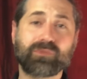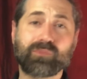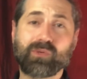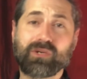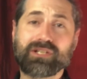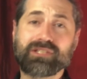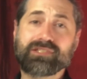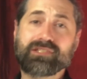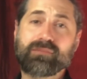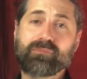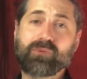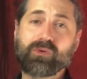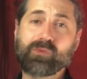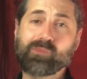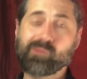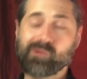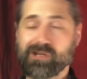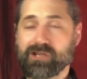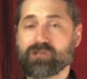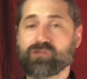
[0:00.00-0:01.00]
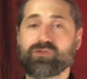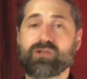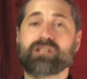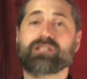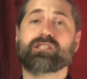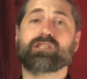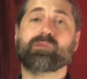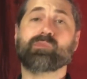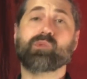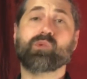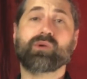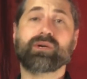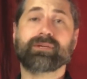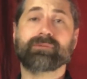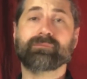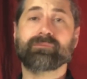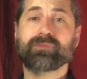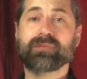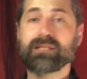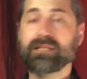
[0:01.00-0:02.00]
It's pretty simple, pretty straight to the
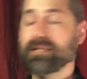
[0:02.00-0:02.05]
point.